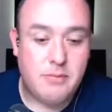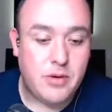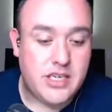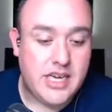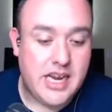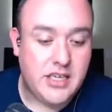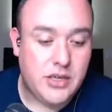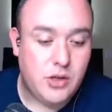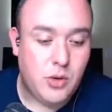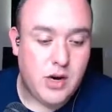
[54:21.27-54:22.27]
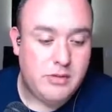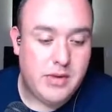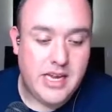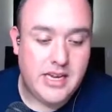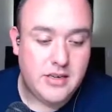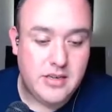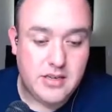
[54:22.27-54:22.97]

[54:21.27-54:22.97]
appreciate you joining me,